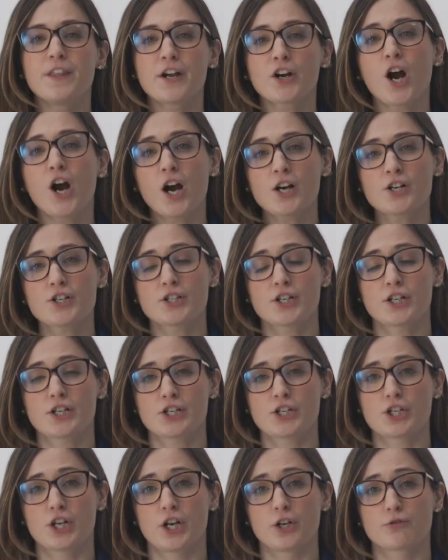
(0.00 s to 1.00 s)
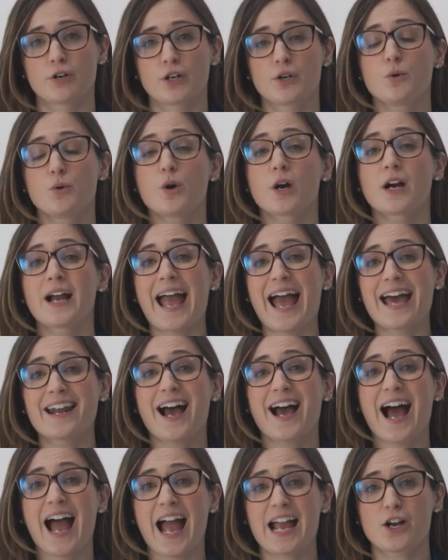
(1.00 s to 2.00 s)
There are certain children who are
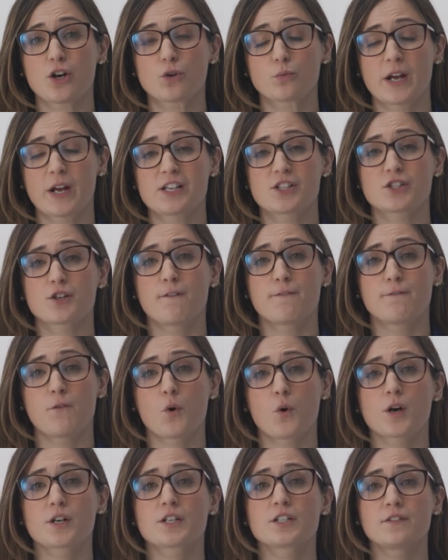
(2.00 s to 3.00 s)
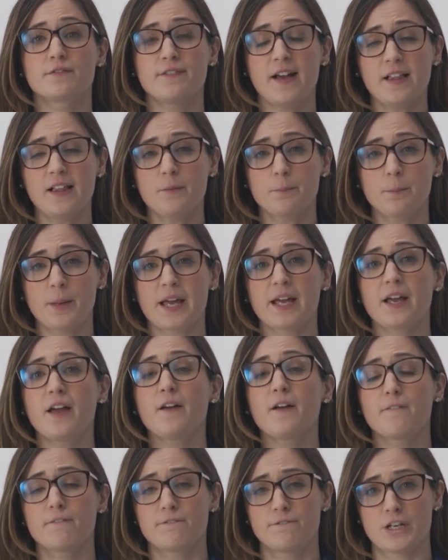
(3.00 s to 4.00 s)
at a higher risk for
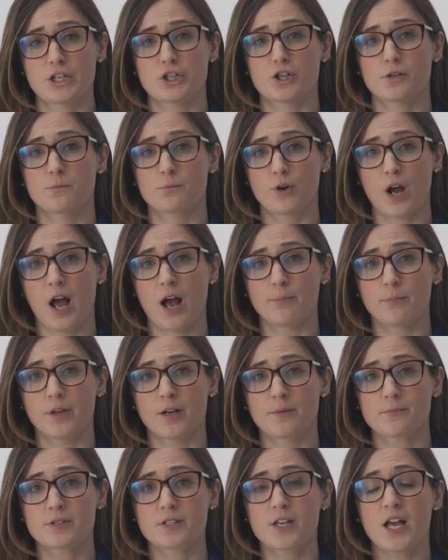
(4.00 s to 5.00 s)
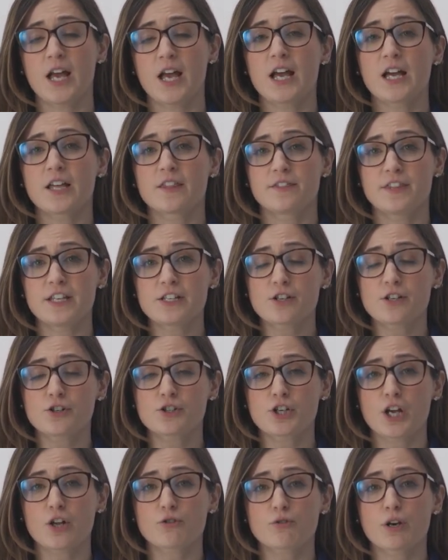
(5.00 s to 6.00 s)
developing vision problems. These are
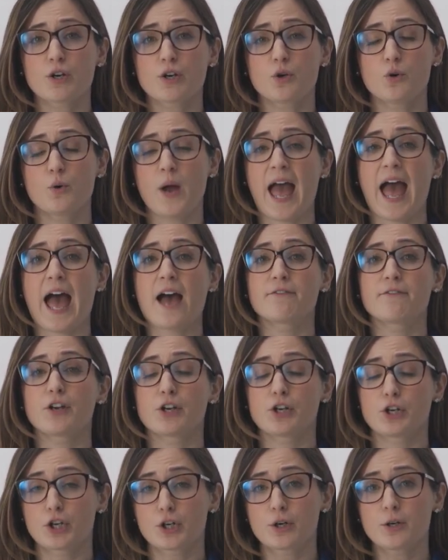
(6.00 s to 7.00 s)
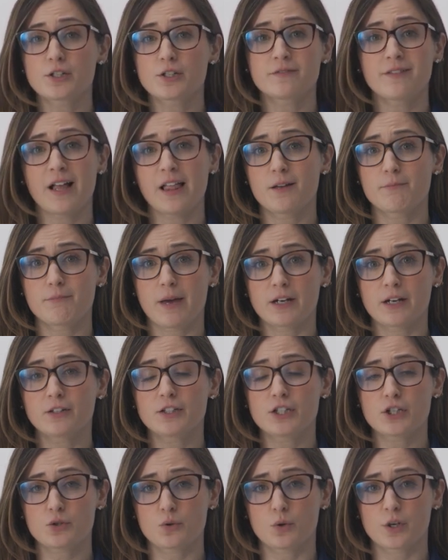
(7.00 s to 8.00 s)
children who have
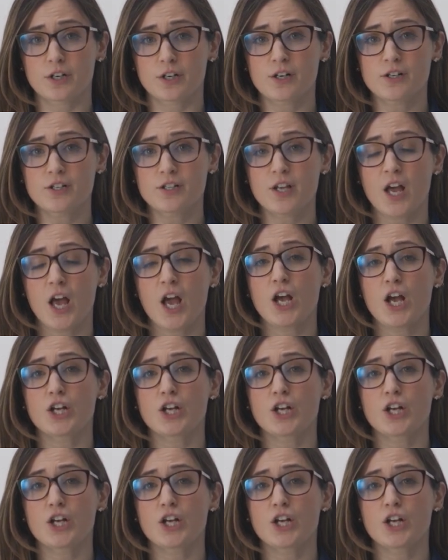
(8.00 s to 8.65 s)
neurodevelopmental disorders,